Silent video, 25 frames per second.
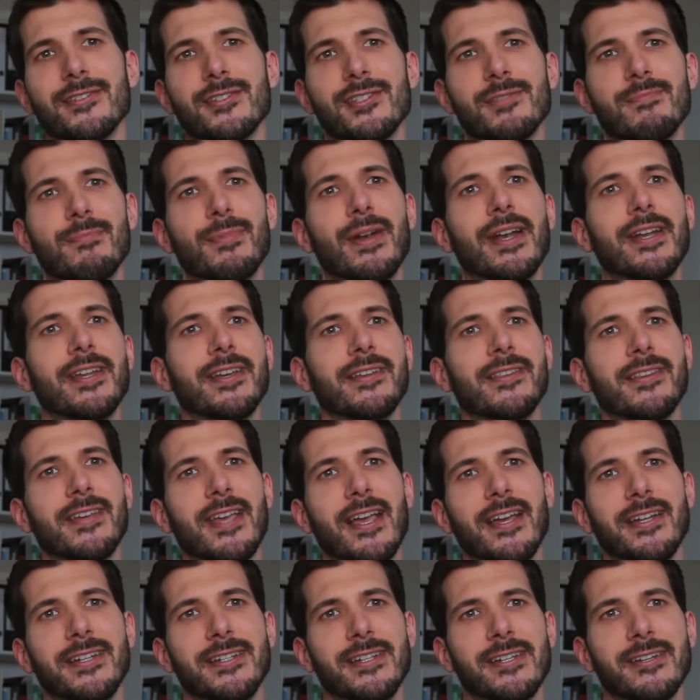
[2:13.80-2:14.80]
spreading the
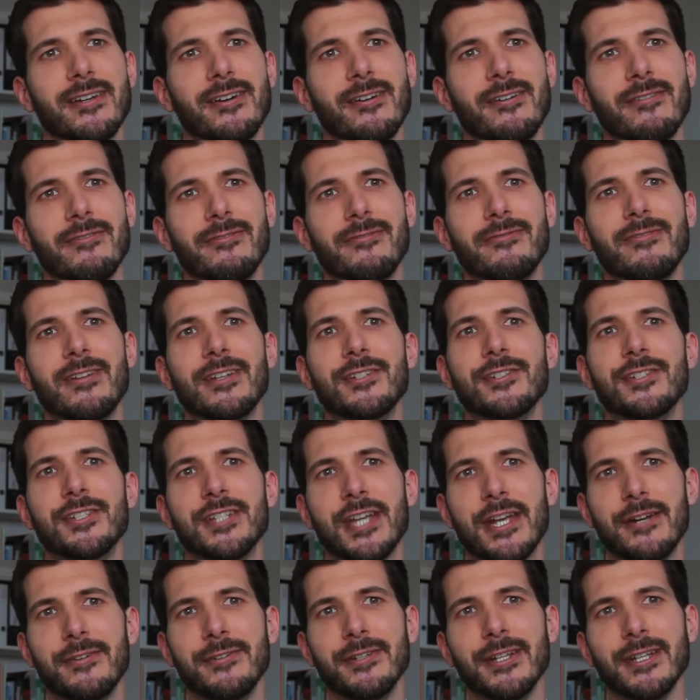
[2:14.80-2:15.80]
idea of
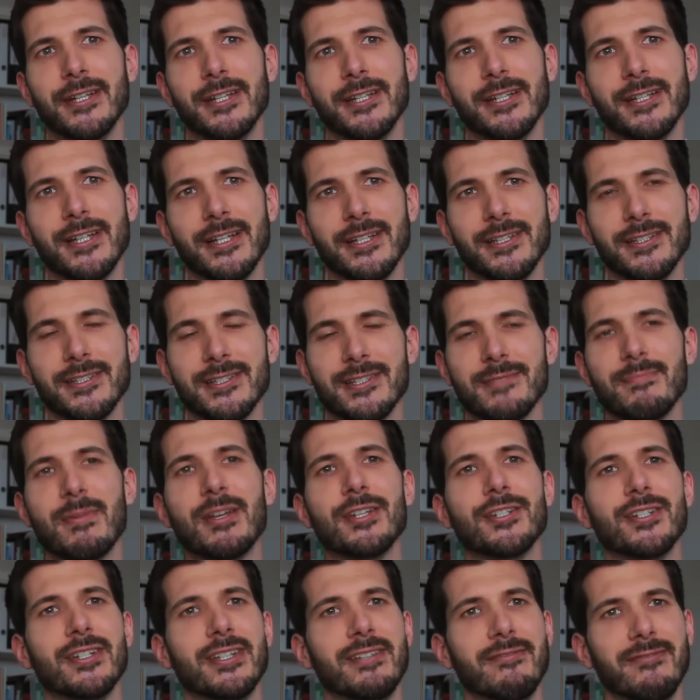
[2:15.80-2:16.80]
vegetarian and
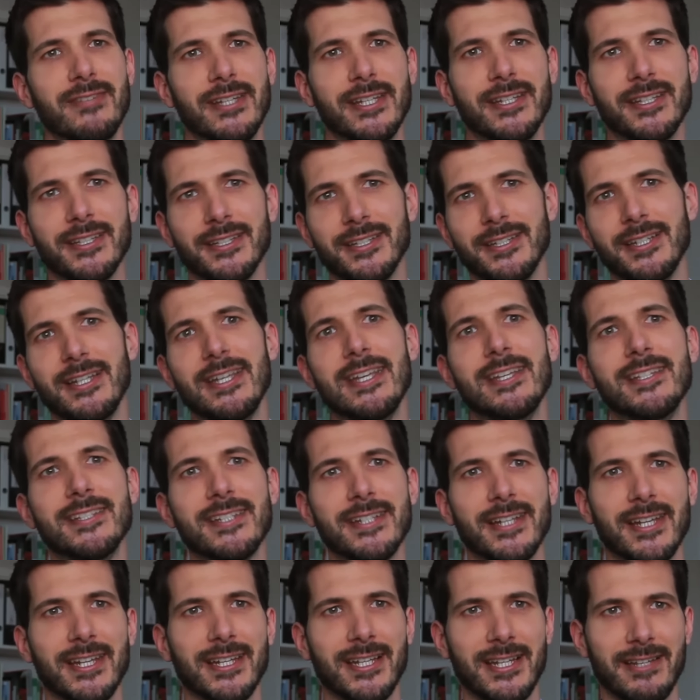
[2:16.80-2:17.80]
especially vegan
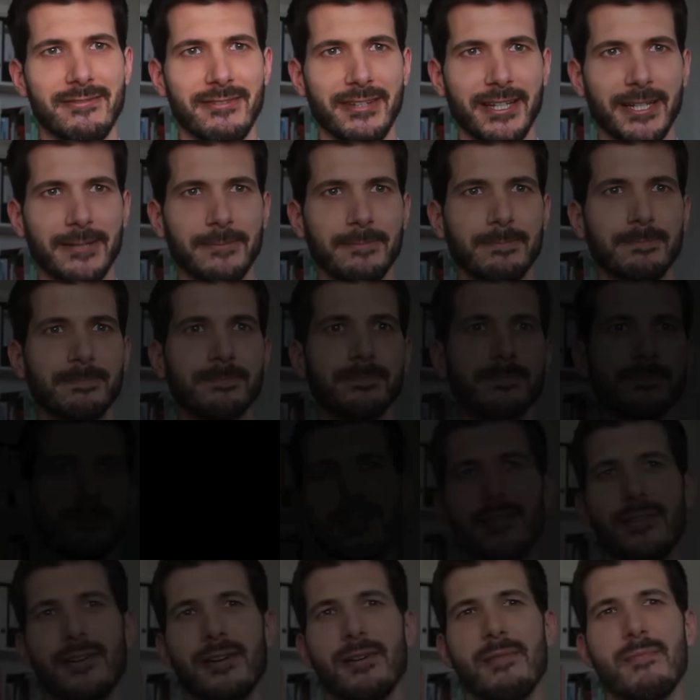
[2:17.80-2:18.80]
eating and living.
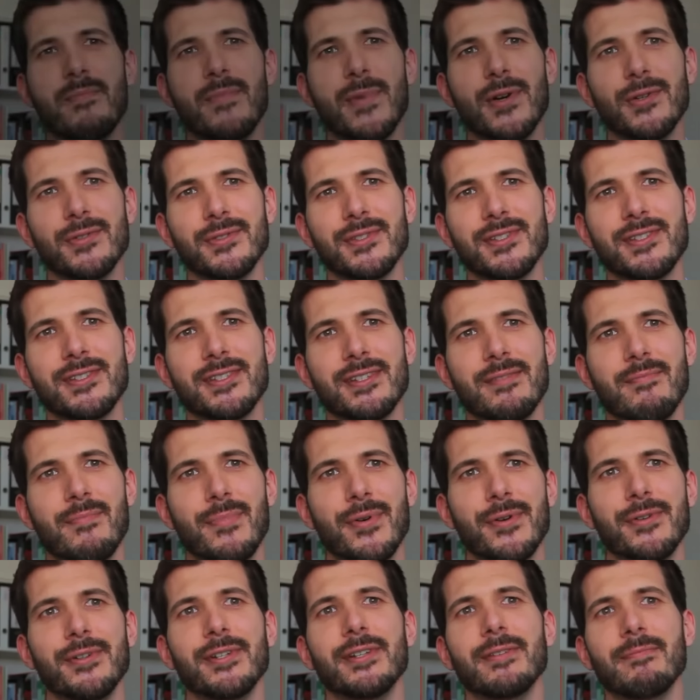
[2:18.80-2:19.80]
So our most
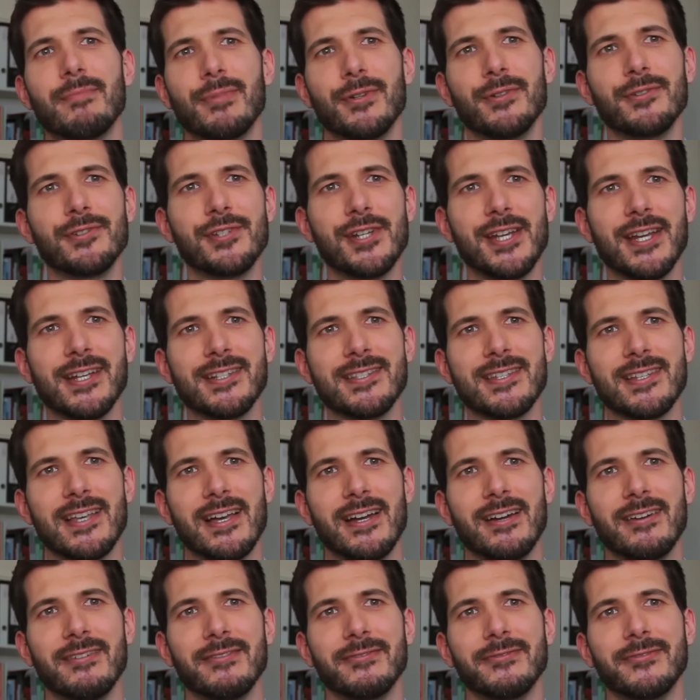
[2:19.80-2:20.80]
important projects
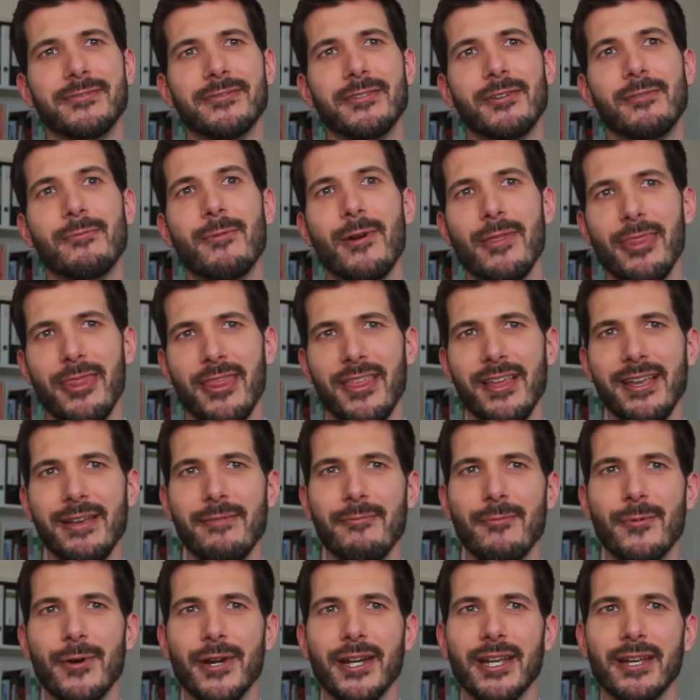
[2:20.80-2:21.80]
are, for one
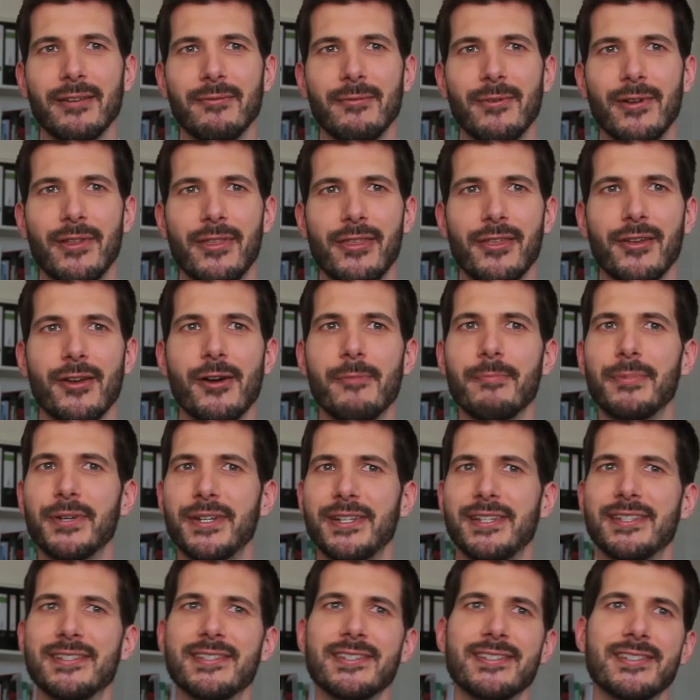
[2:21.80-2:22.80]
thing, working with
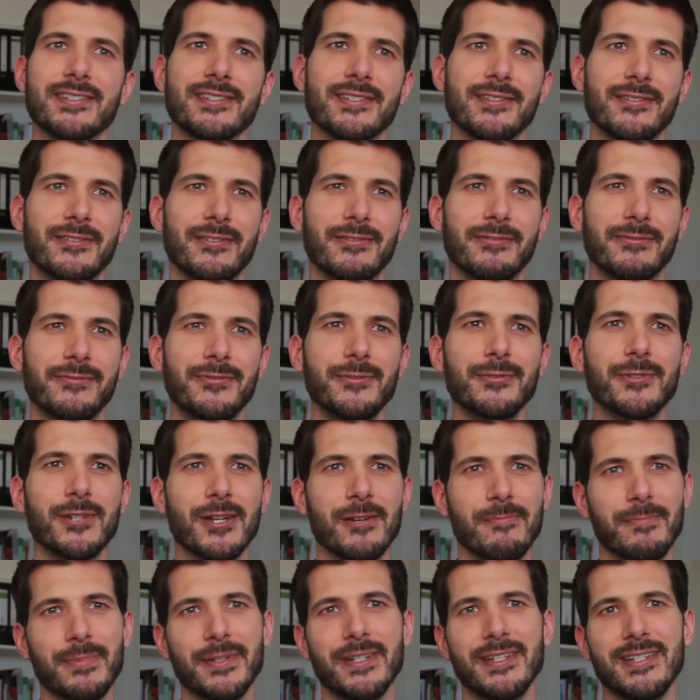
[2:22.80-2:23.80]
companies. So food
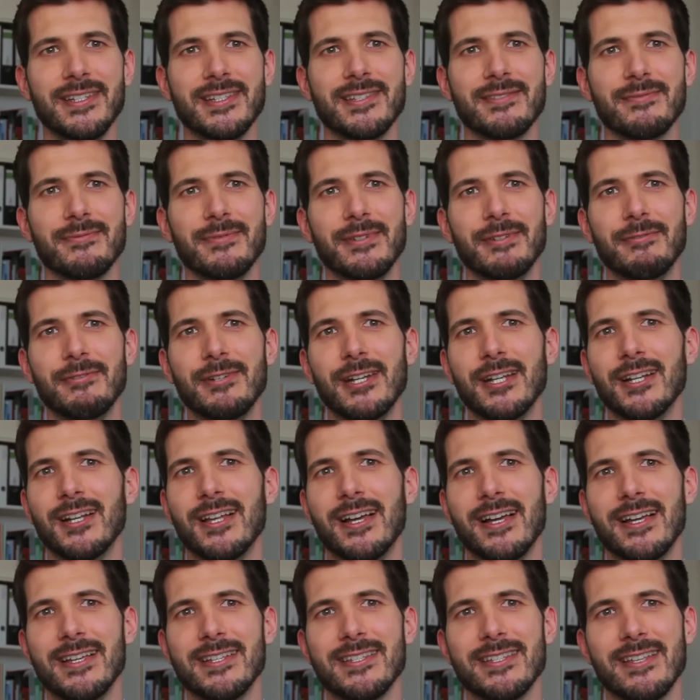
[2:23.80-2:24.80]
companies, we
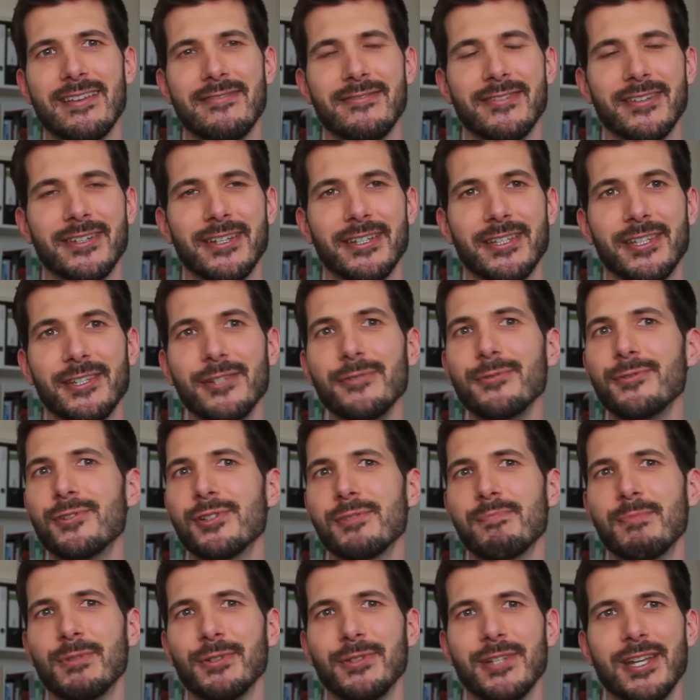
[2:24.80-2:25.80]
realize, have a
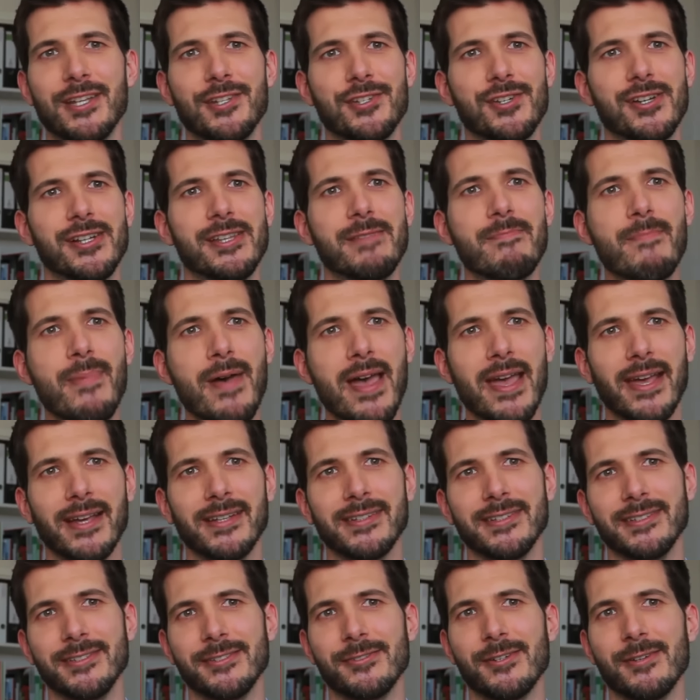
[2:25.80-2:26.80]
huge potential
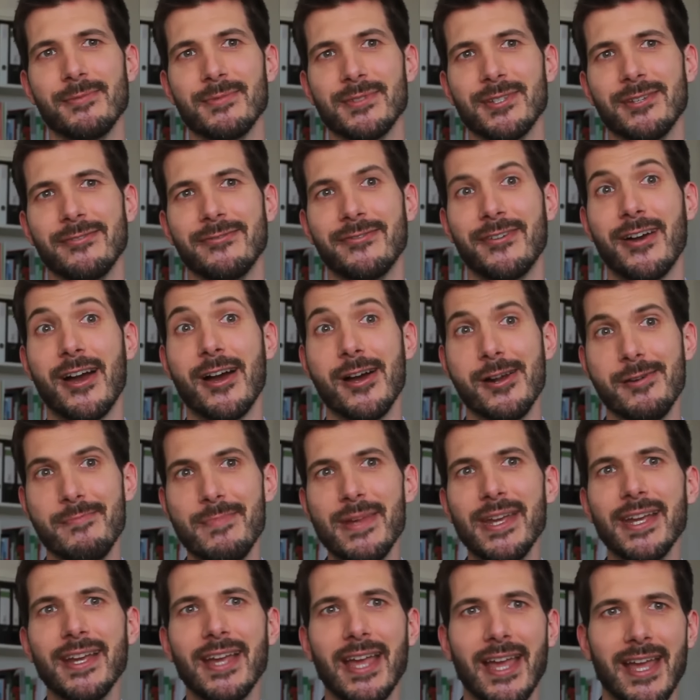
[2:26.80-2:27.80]
impact in terms of
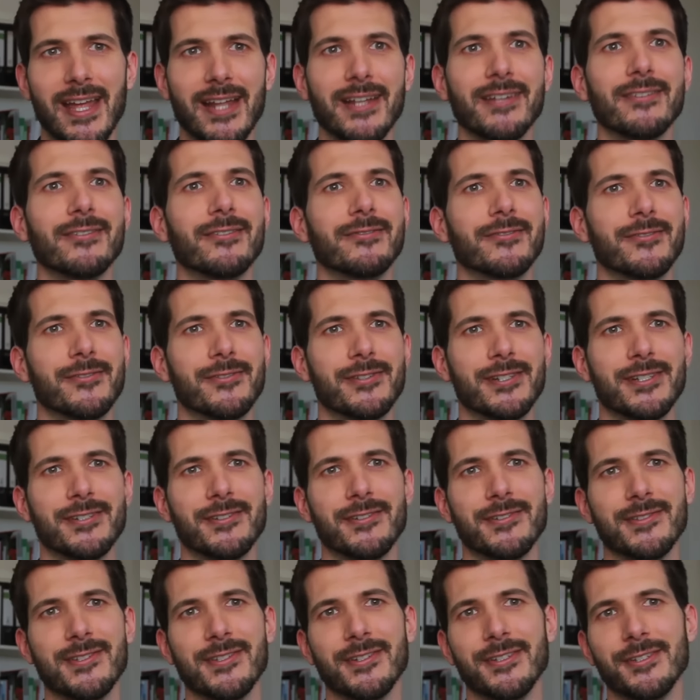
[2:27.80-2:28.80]
harming and, of course,
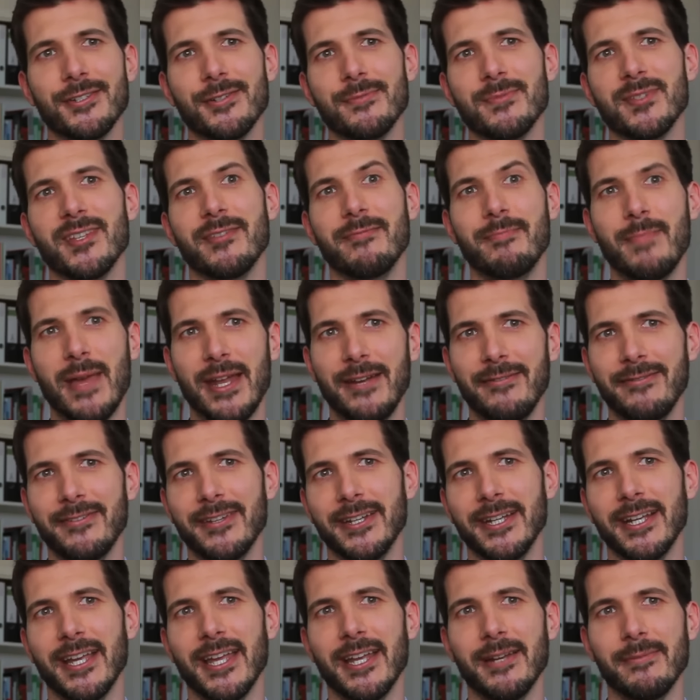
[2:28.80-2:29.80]
also in terms of
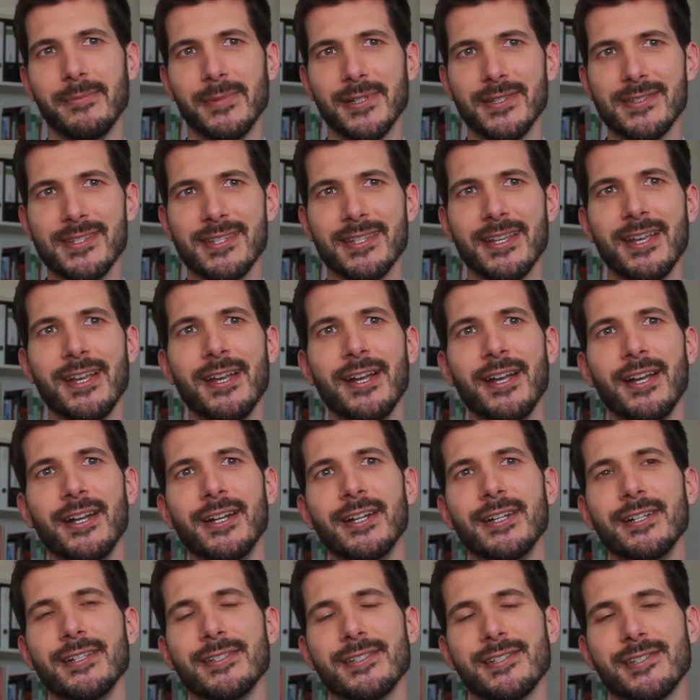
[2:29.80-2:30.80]
benefiting animals.
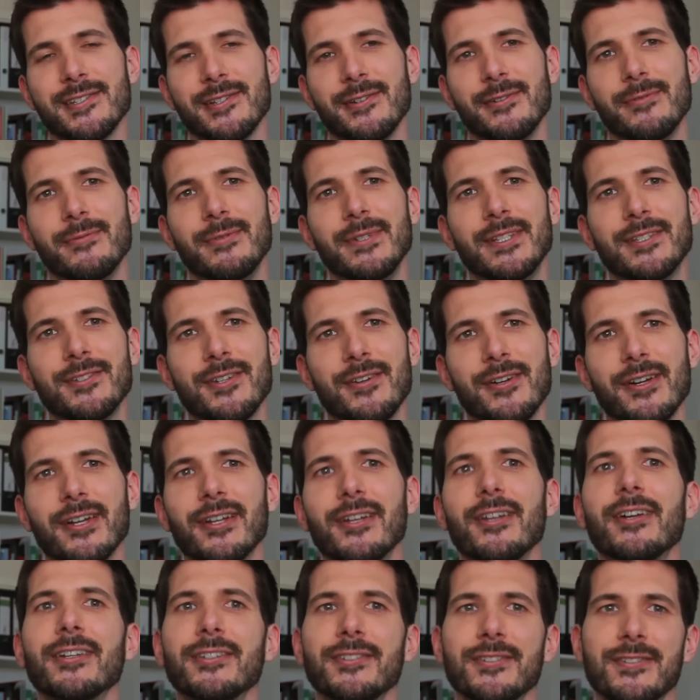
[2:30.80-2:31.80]
So we talk a
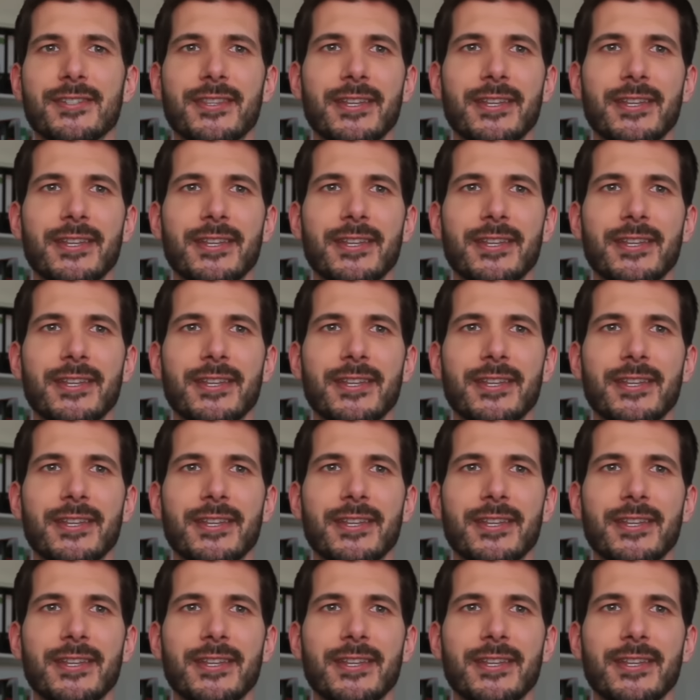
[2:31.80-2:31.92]
lot to